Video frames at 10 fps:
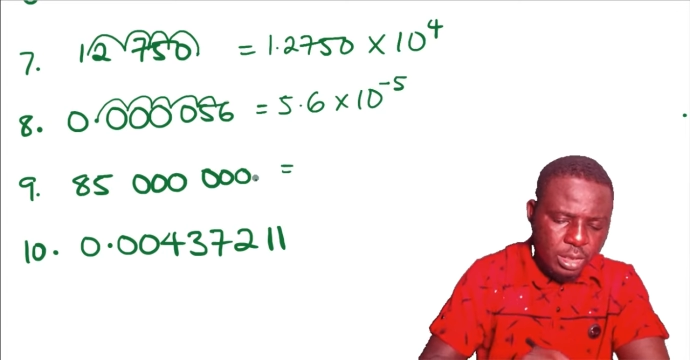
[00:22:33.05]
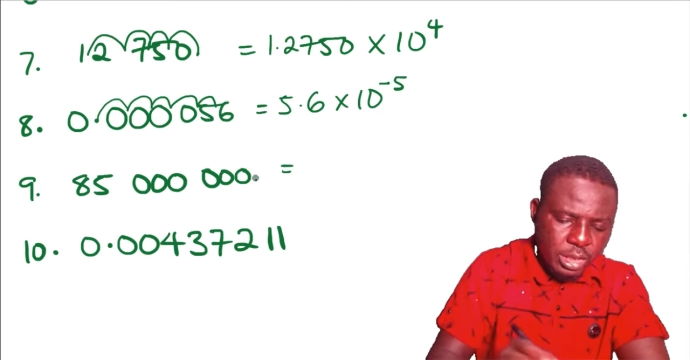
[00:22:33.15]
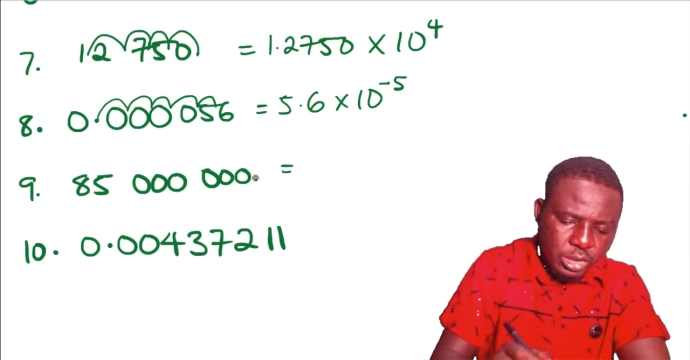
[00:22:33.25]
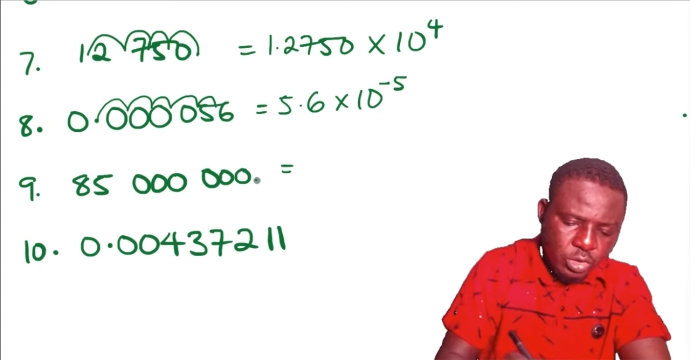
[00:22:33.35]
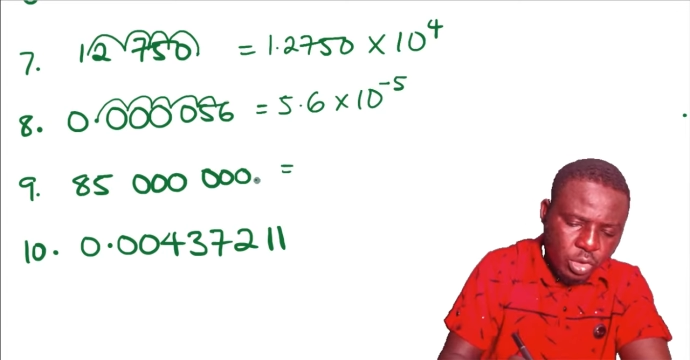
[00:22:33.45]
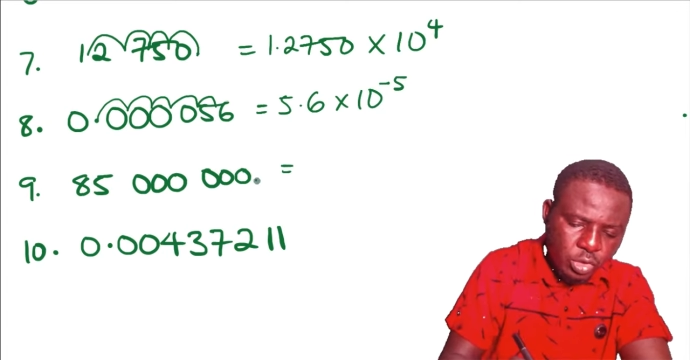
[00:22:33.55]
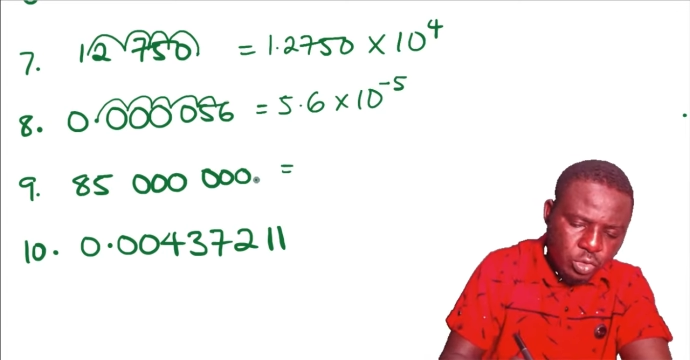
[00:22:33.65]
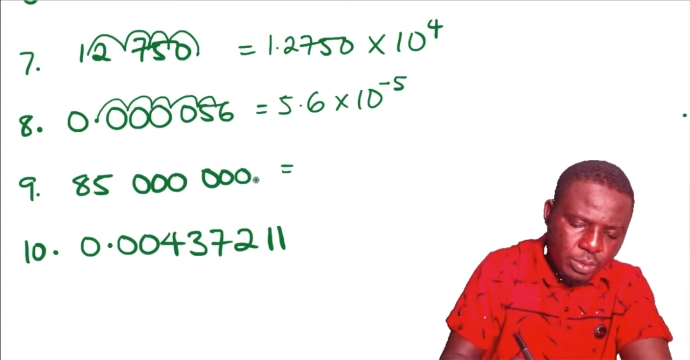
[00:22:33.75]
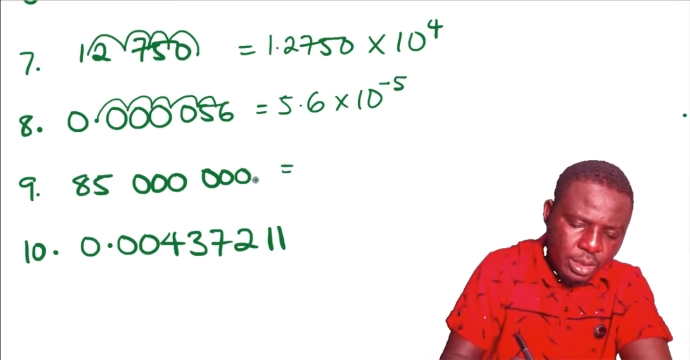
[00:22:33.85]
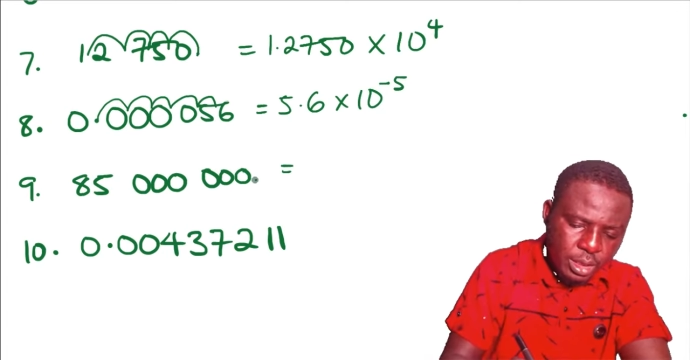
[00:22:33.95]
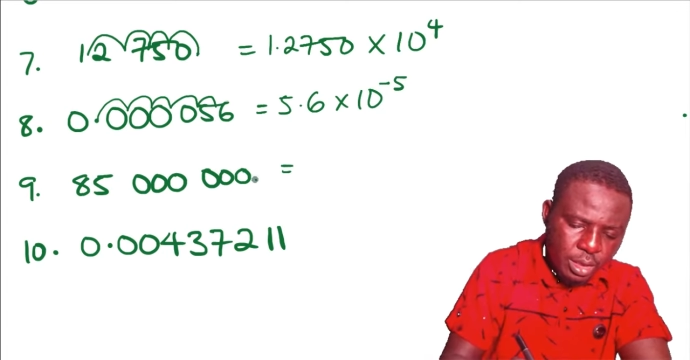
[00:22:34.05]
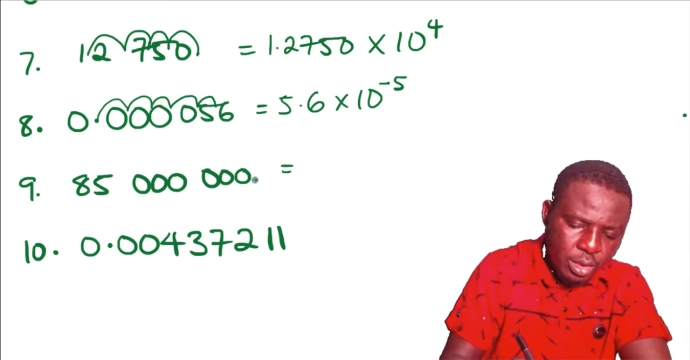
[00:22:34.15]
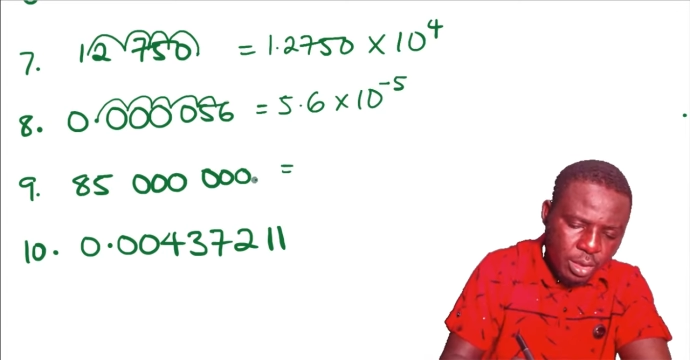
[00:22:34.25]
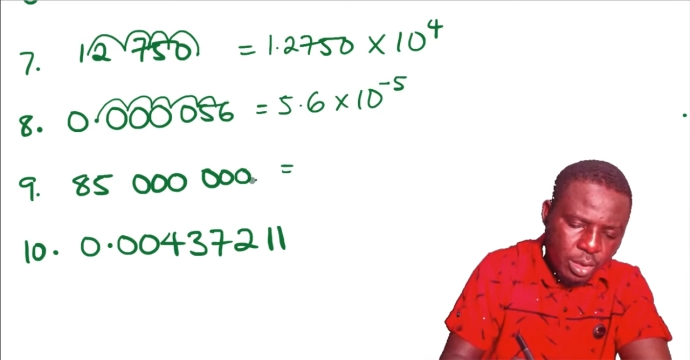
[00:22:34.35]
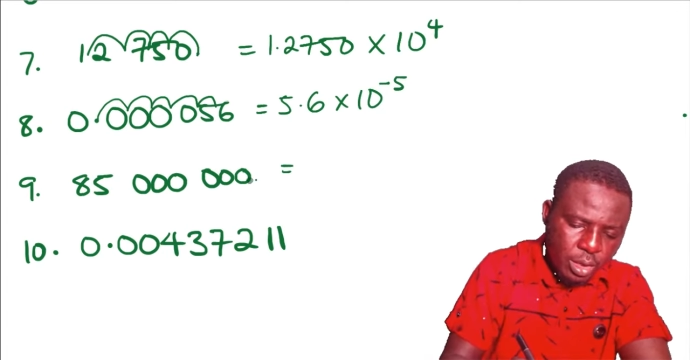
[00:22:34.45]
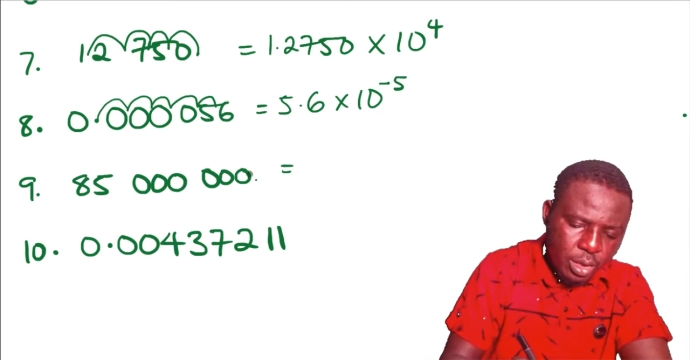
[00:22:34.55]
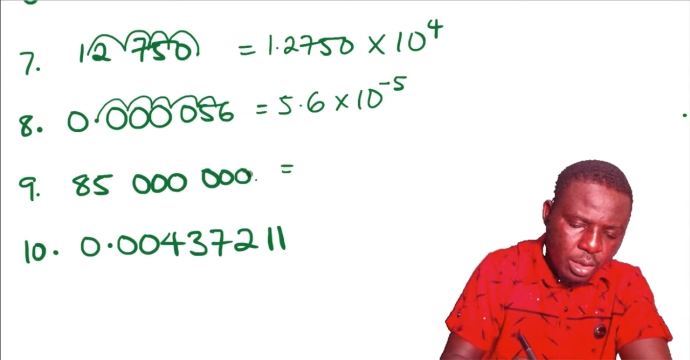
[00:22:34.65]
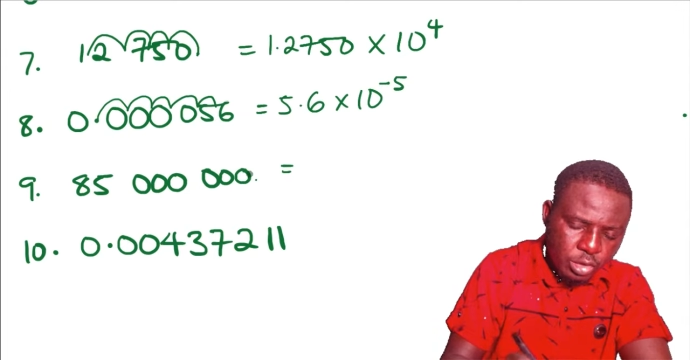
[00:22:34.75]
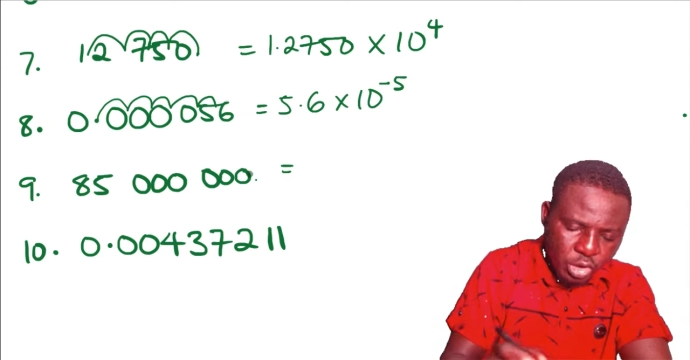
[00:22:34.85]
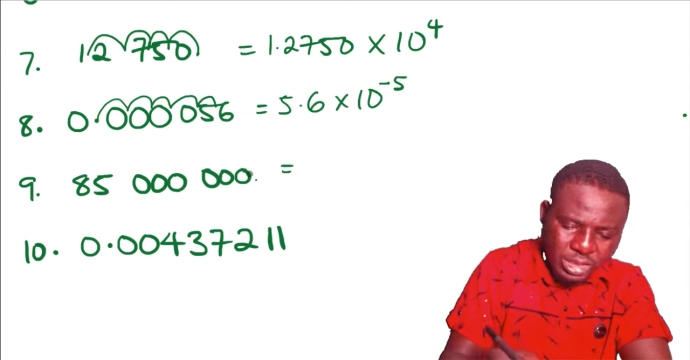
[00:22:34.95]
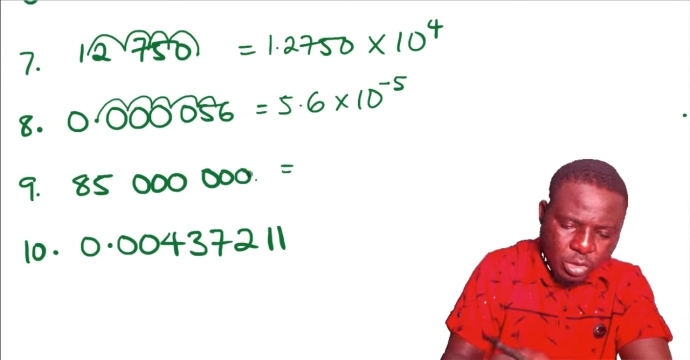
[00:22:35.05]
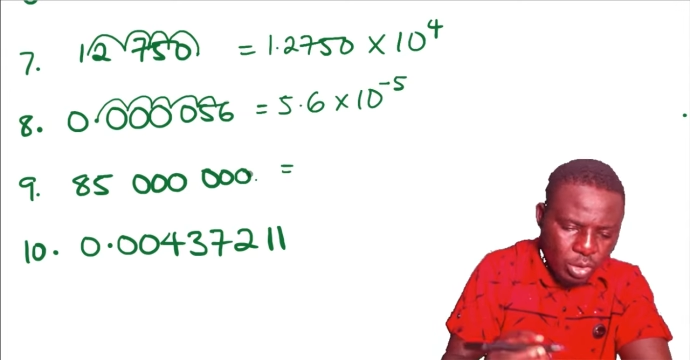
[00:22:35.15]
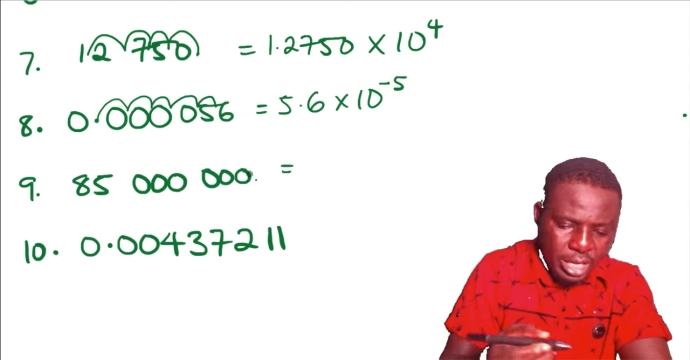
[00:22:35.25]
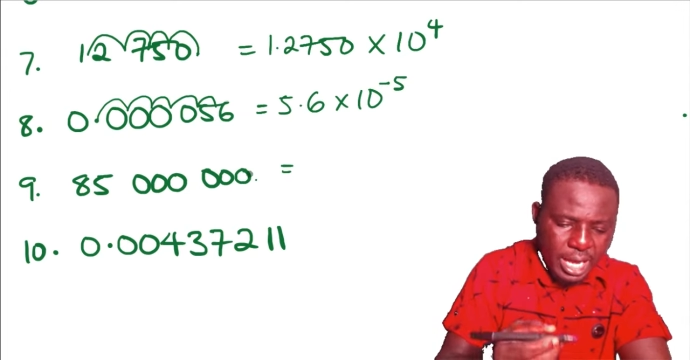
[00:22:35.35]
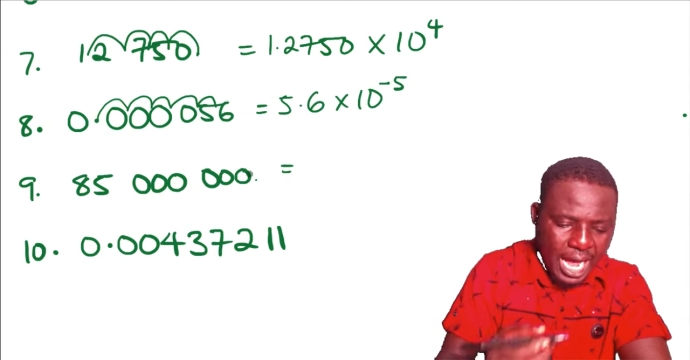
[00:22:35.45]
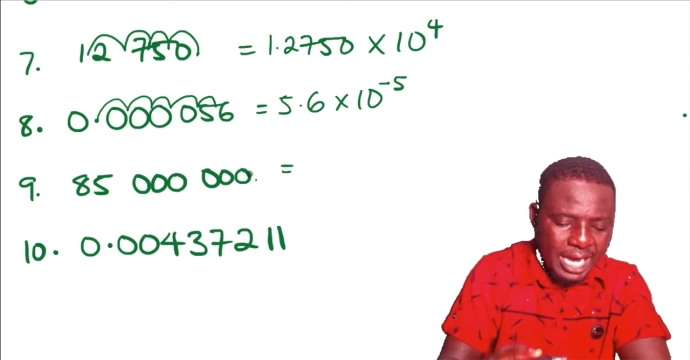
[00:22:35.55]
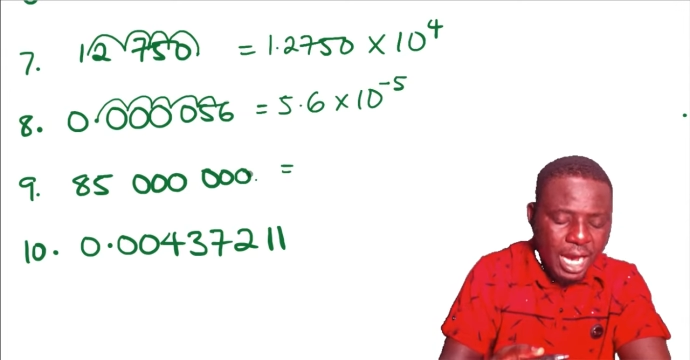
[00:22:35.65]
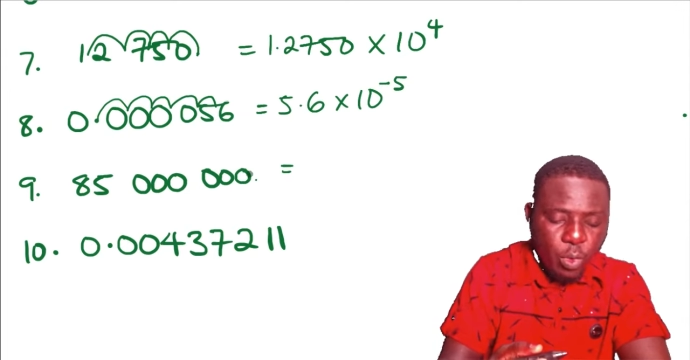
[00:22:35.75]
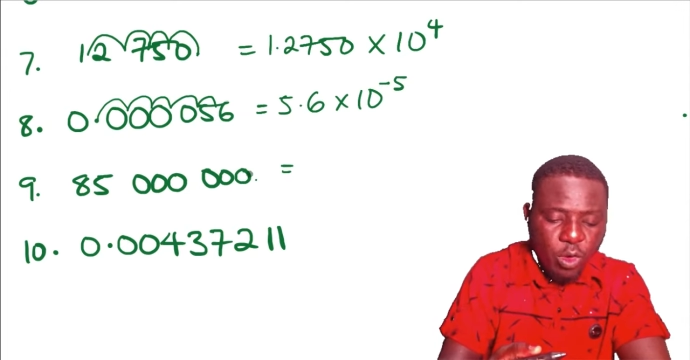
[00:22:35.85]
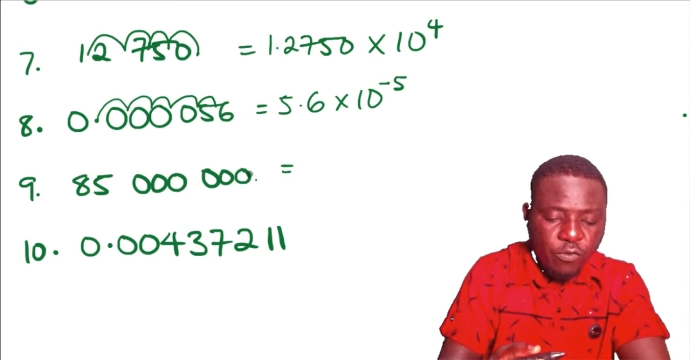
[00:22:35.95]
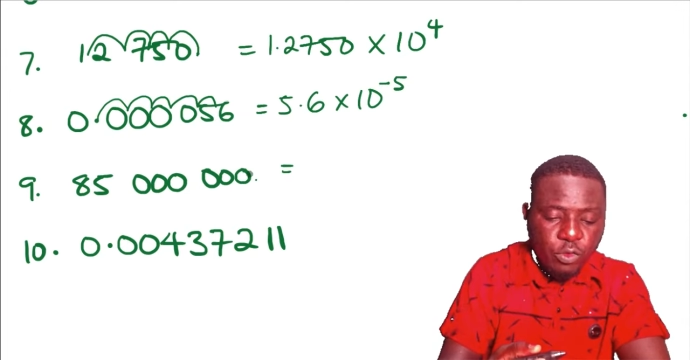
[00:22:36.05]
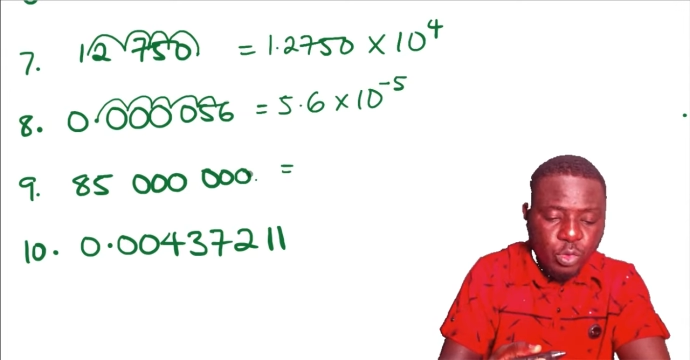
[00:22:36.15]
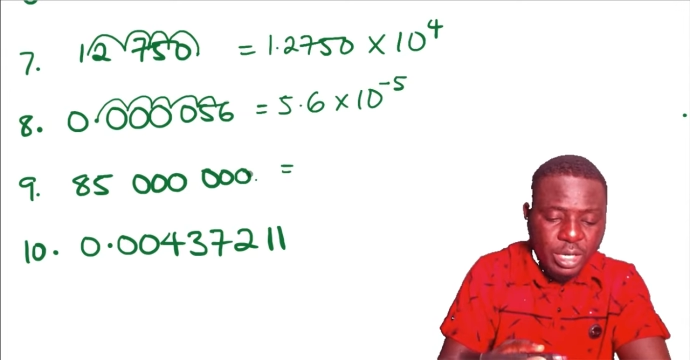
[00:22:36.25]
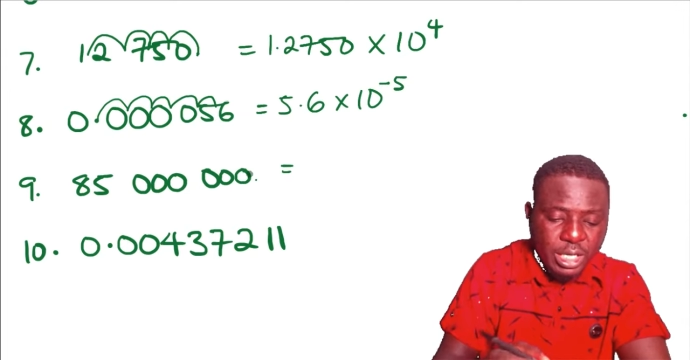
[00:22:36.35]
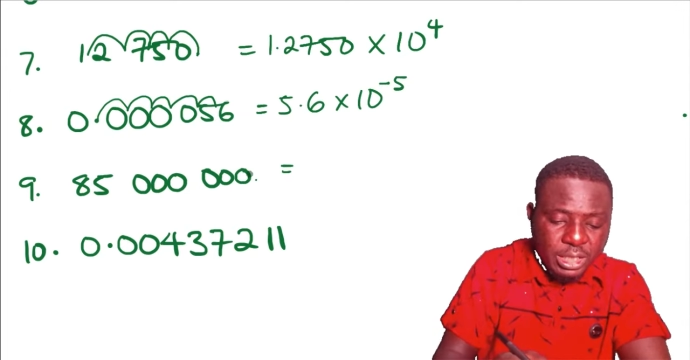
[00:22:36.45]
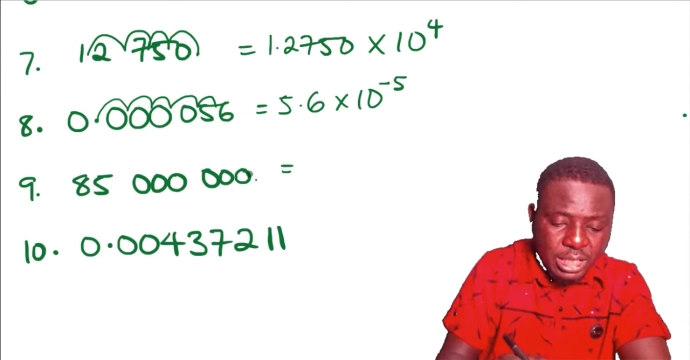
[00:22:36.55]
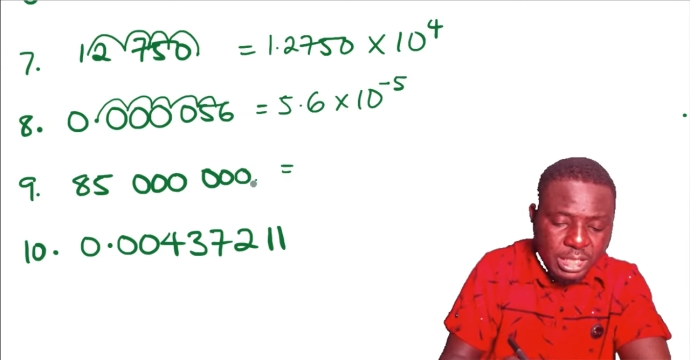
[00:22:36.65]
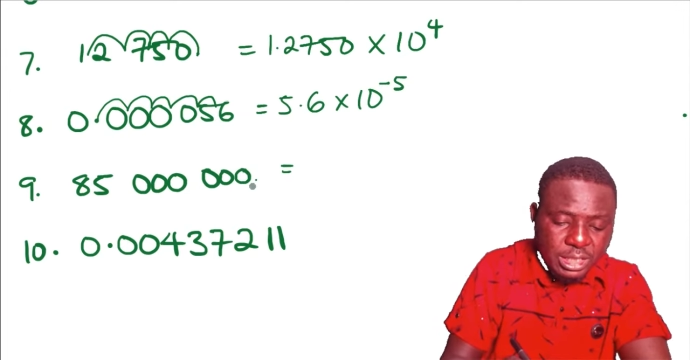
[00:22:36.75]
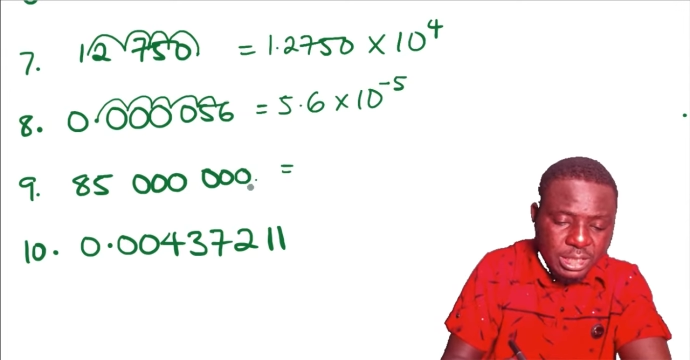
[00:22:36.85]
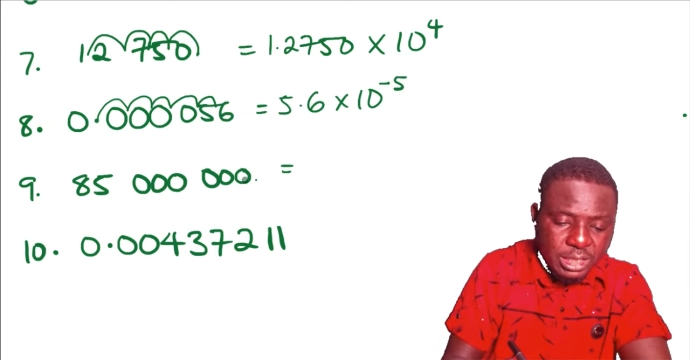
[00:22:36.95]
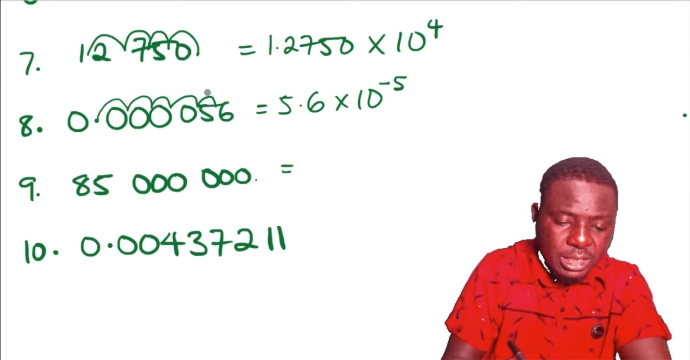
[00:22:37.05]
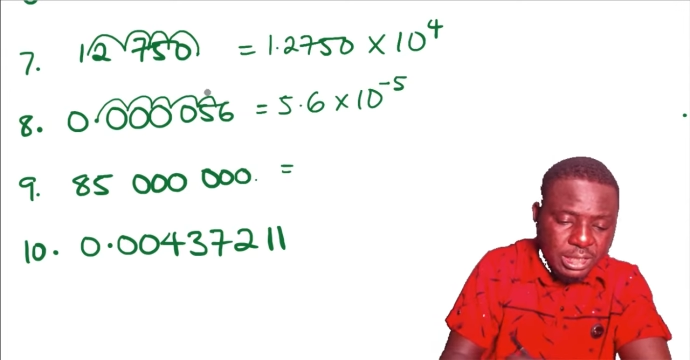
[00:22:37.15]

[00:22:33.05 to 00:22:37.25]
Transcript: This is going to be just, okay, another way of doing it is,